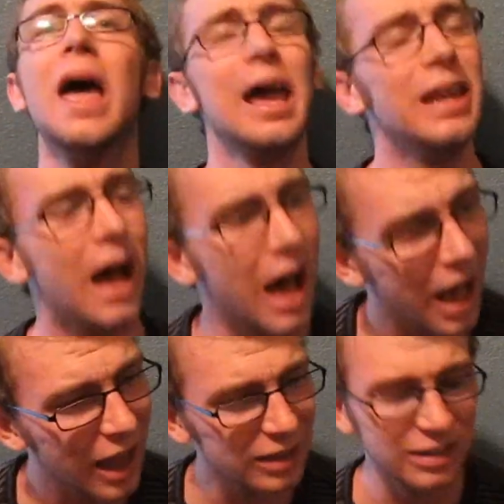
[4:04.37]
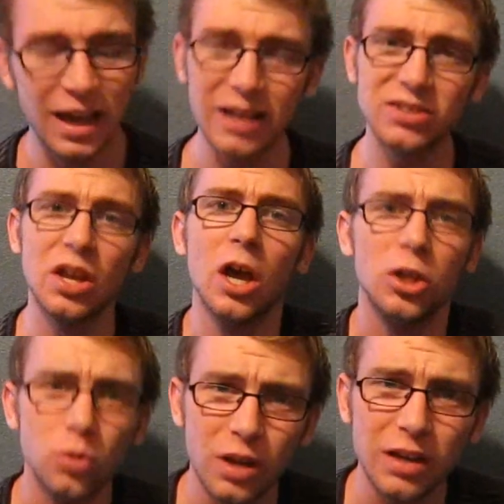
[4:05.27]
And yes,
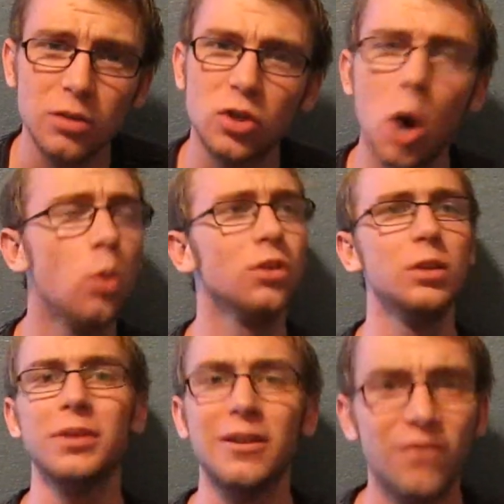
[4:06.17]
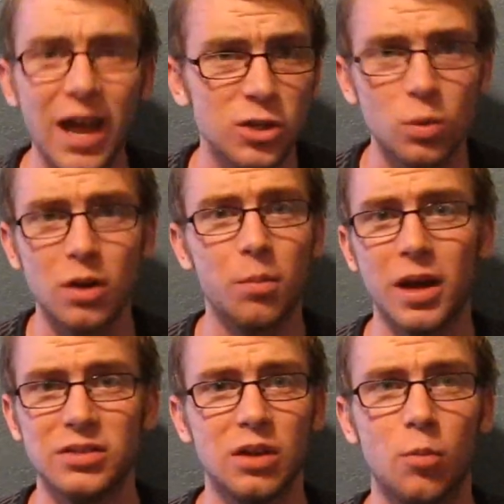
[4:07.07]
you can totally be infatuated
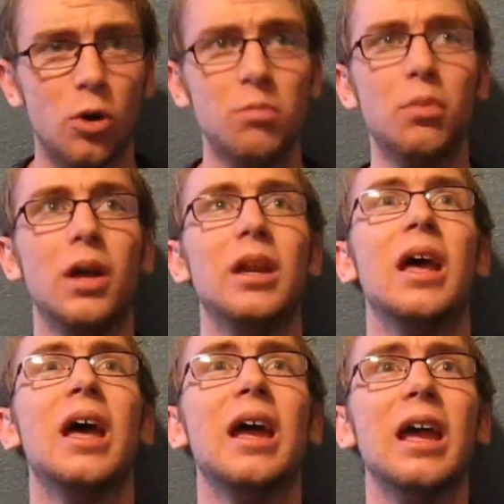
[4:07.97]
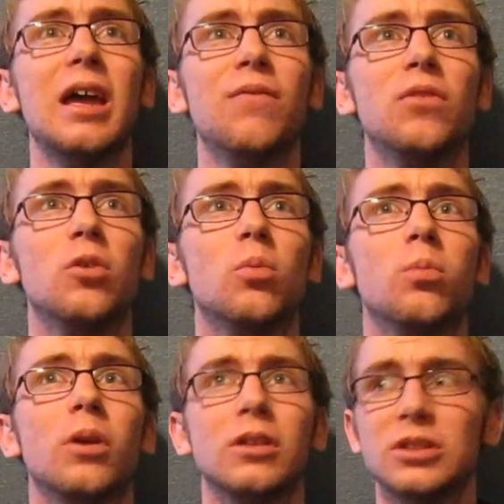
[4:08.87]
by someone, but if you
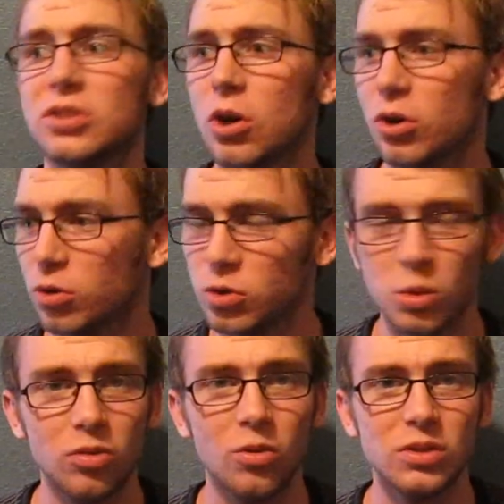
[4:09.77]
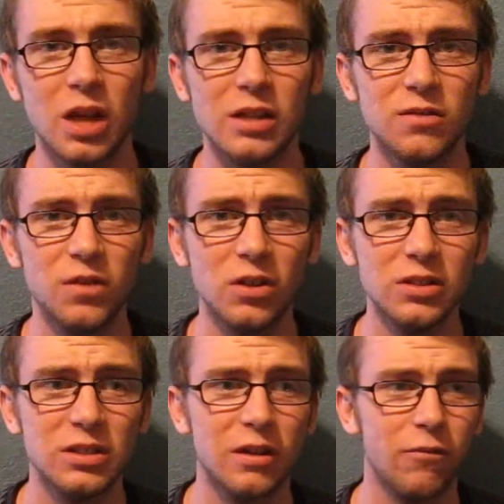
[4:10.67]
really start nurturing those kinds of
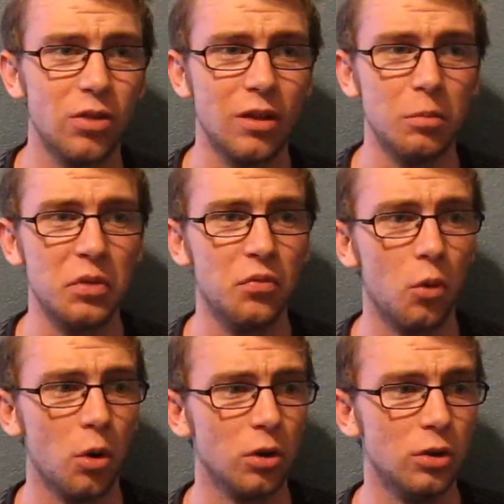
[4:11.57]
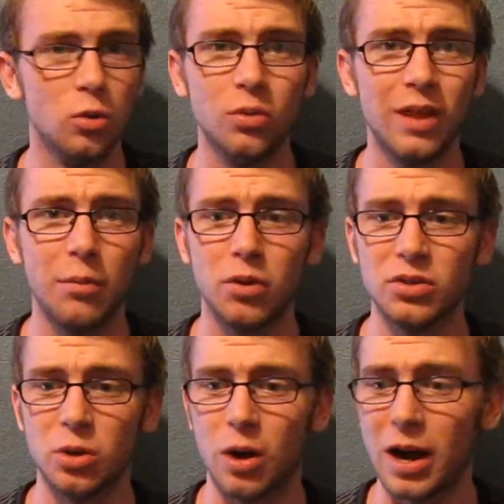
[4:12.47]
feelings and everything before you and that
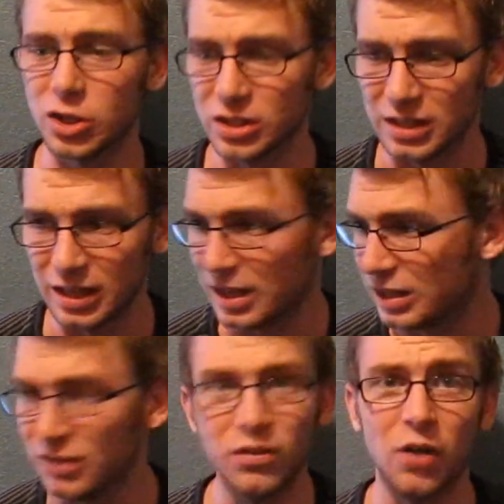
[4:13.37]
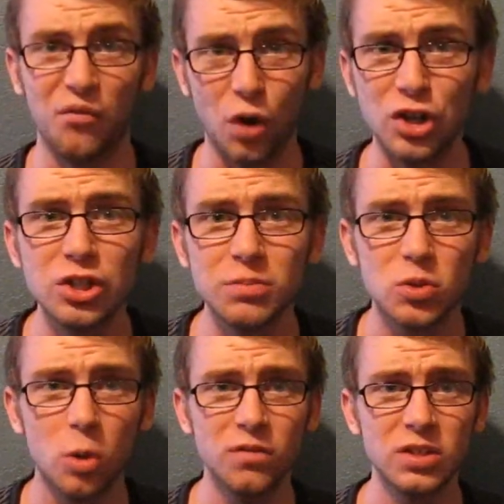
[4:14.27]
person are actually in even a friendship
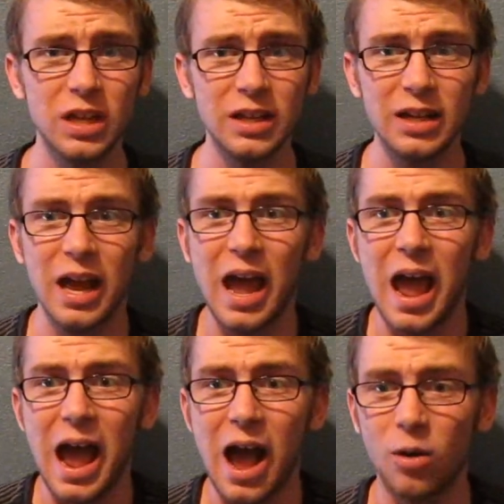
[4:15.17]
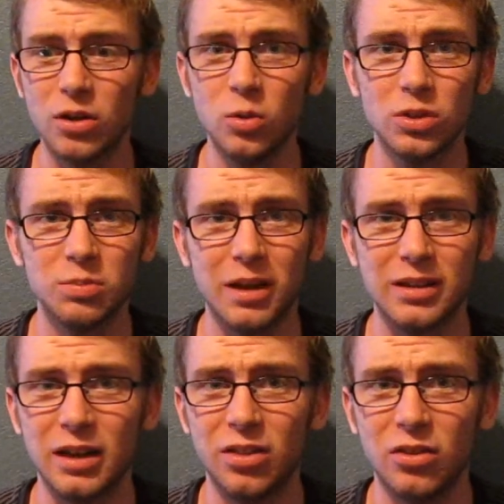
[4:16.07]
sort of state, how can you expect
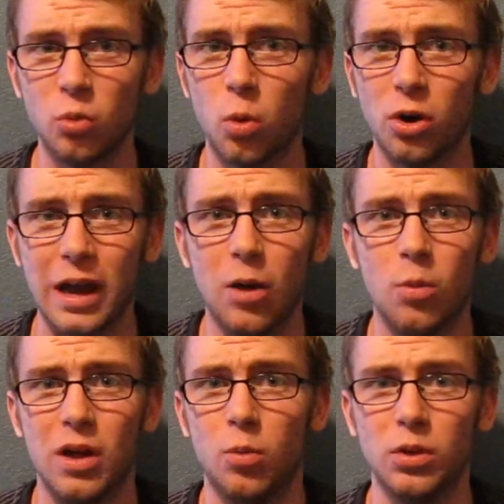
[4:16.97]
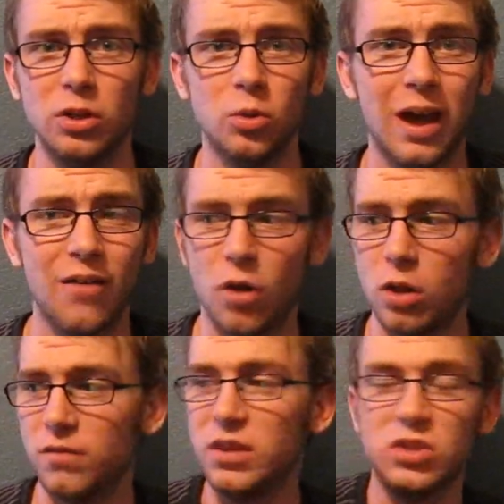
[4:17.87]
anything to work out well when you have
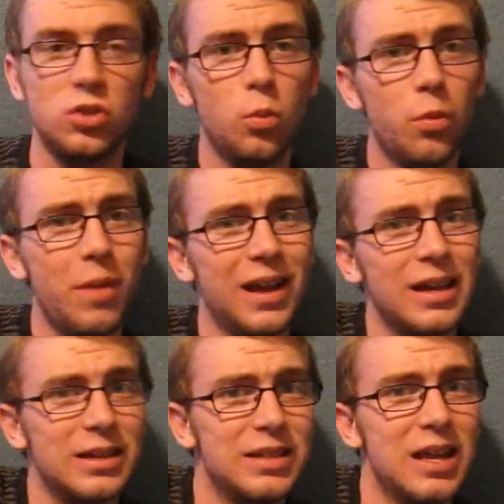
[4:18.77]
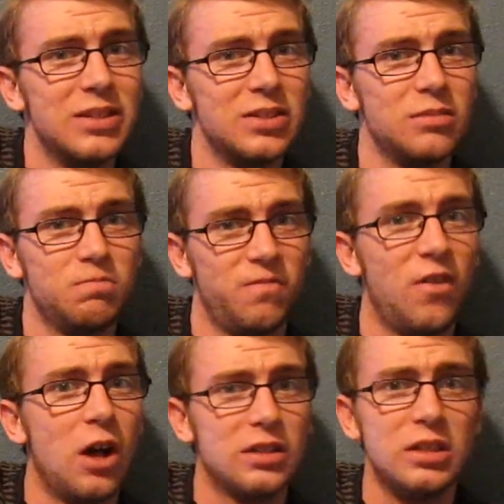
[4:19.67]
all of these super mega intense,
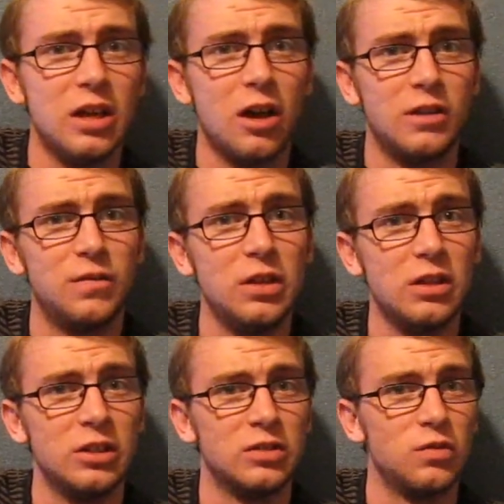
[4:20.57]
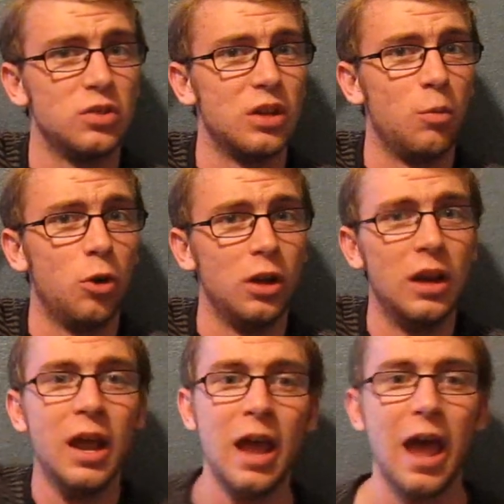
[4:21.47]
foxy hot feelings for
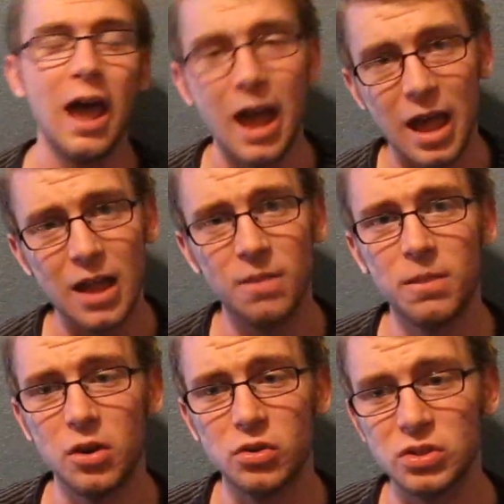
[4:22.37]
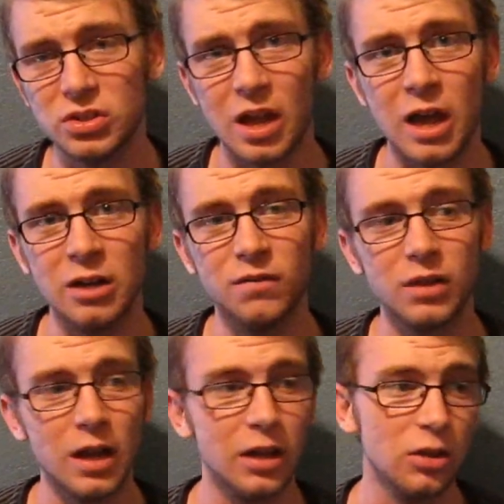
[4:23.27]
someone and they're just kind of
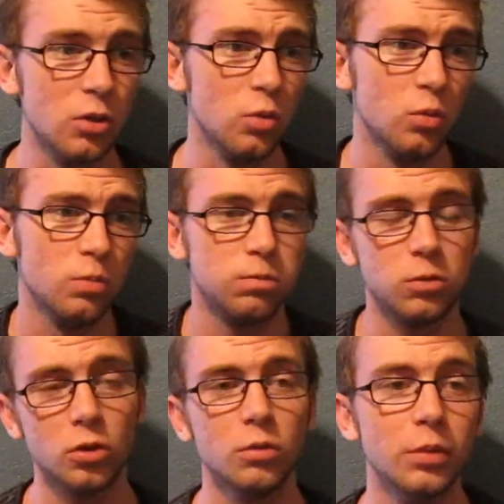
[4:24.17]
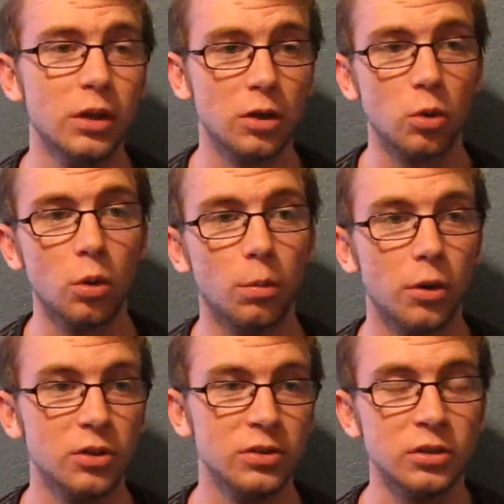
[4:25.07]
like, you could be a cool
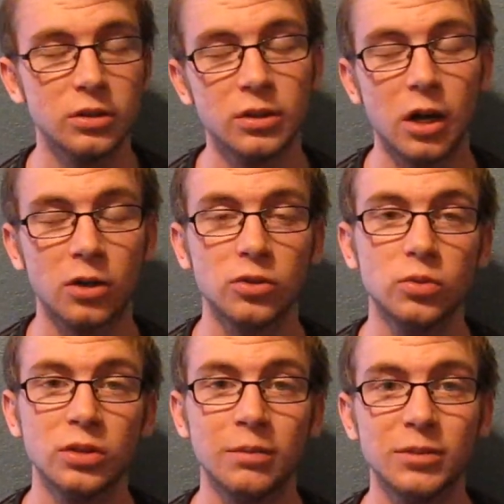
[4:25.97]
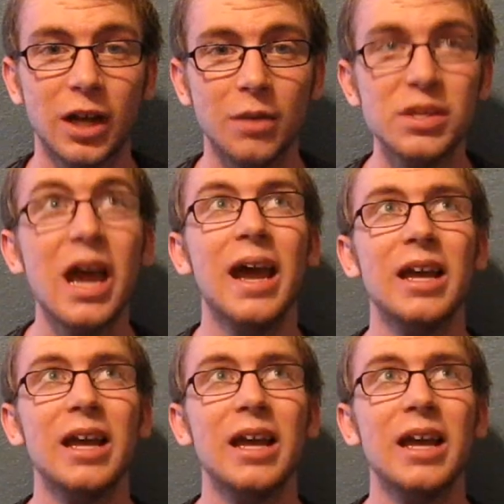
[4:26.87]
person to talk to sometimes?